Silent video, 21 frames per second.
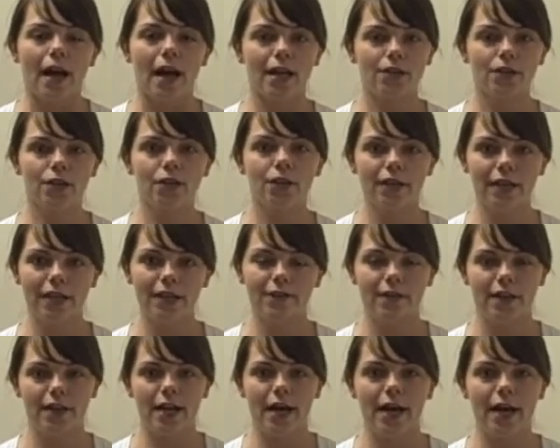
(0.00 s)
I don't
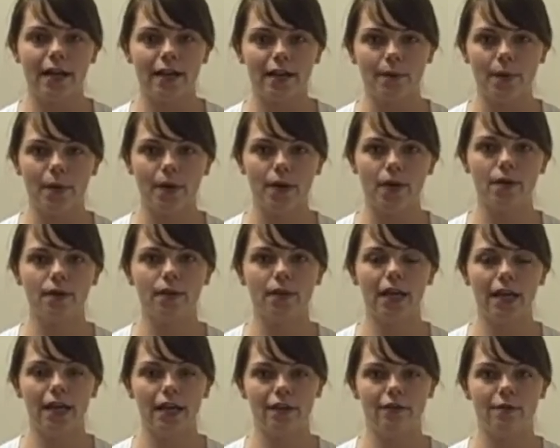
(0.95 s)
live in
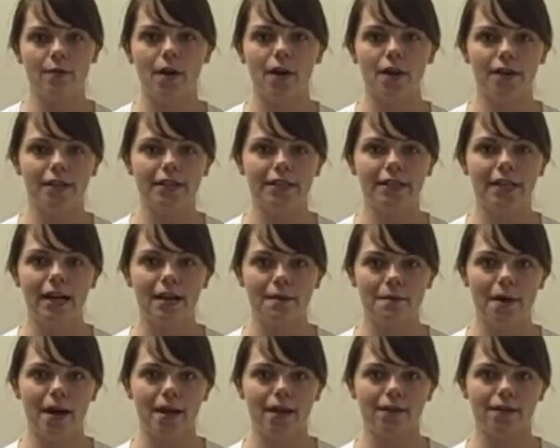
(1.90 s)
Hartlepool, I live more than
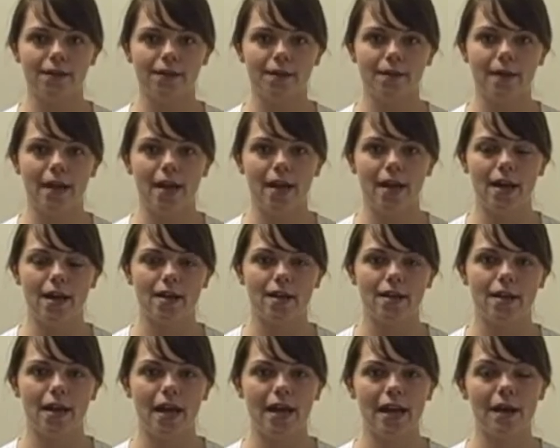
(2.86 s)
10 miles away,
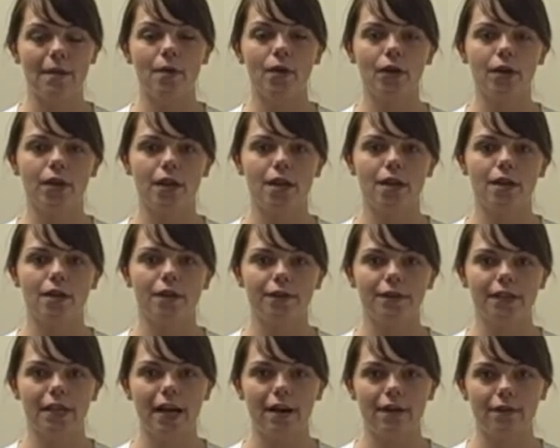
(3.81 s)
and I'm lucky
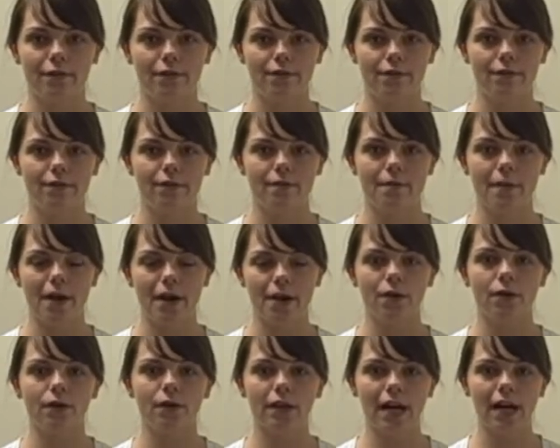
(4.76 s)
enough to have my
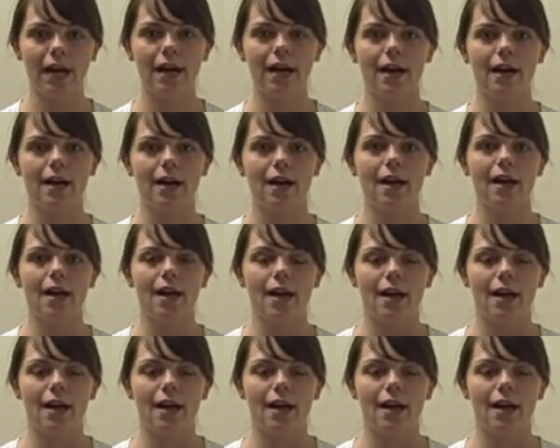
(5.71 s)
own car